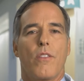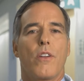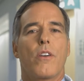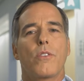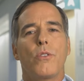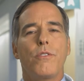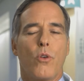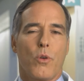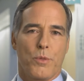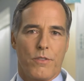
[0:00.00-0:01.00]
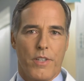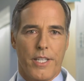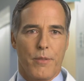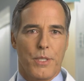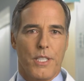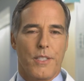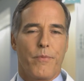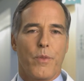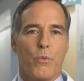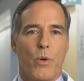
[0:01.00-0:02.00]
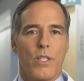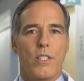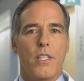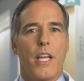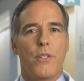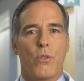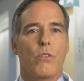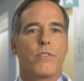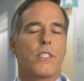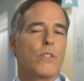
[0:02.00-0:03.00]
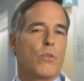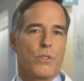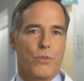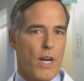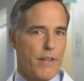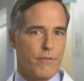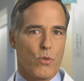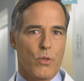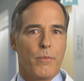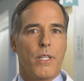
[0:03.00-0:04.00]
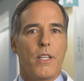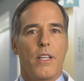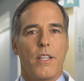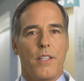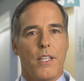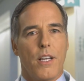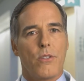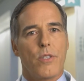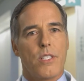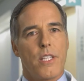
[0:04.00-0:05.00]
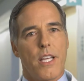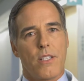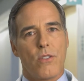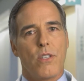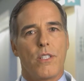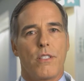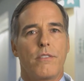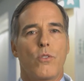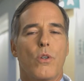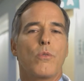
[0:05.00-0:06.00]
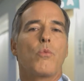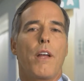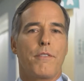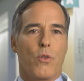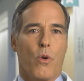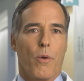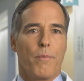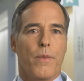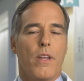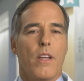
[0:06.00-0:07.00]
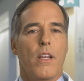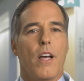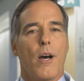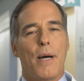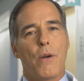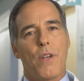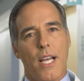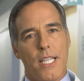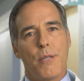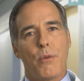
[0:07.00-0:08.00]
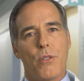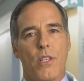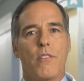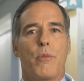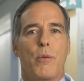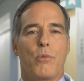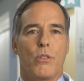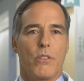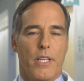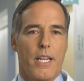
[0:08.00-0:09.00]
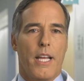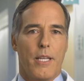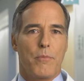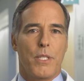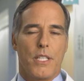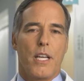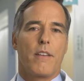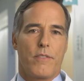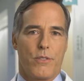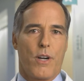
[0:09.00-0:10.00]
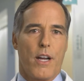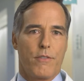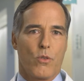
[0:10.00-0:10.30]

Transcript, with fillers: There are two forms of AMD. One is the atrophic, or dry form. The other is the exudative, or wet form. About 90% of people who get AMD have the dry